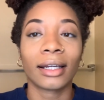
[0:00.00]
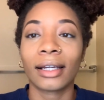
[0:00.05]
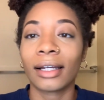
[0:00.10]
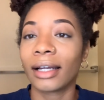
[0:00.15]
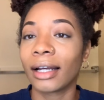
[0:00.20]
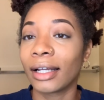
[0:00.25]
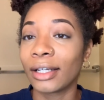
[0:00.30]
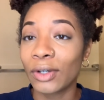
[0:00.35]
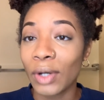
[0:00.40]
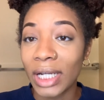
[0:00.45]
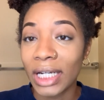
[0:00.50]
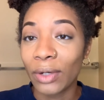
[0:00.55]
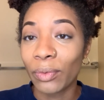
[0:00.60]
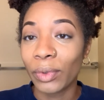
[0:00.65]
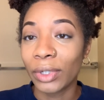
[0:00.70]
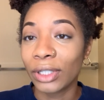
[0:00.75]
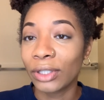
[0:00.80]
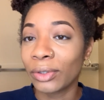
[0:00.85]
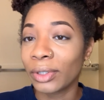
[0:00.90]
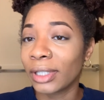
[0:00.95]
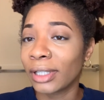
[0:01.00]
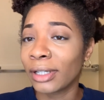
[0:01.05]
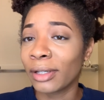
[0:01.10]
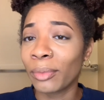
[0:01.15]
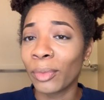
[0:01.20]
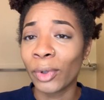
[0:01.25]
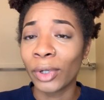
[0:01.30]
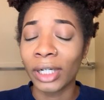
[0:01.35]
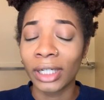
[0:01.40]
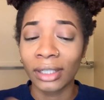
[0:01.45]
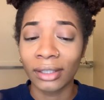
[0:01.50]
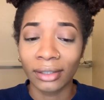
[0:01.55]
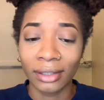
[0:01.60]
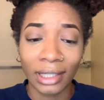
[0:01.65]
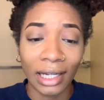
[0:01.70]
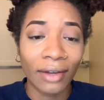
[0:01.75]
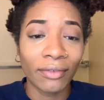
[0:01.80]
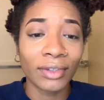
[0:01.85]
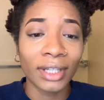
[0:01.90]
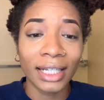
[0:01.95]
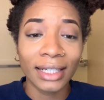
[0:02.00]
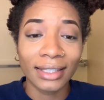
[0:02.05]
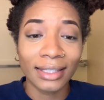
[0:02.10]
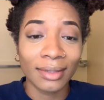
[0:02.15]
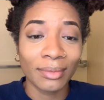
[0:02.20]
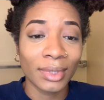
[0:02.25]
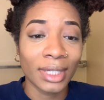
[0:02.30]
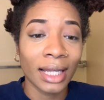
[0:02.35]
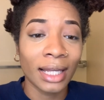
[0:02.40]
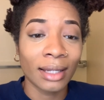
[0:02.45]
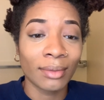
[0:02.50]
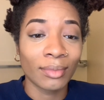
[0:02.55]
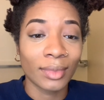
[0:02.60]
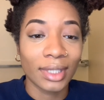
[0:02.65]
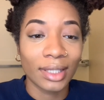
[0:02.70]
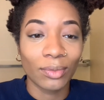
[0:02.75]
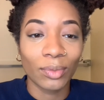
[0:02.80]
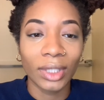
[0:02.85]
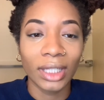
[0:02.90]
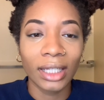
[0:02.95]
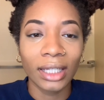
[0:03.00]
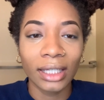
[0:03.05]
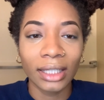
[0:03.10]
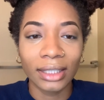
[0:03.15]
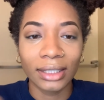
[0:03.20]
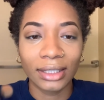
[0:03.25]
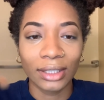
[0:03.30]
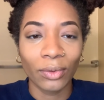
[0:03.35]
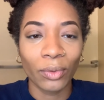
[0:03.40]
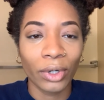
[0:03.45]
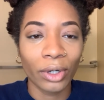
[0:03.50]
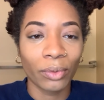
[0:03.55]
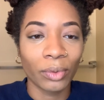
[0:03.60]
I knew I didn't want to do it anymore. I feel like sometimes we get to where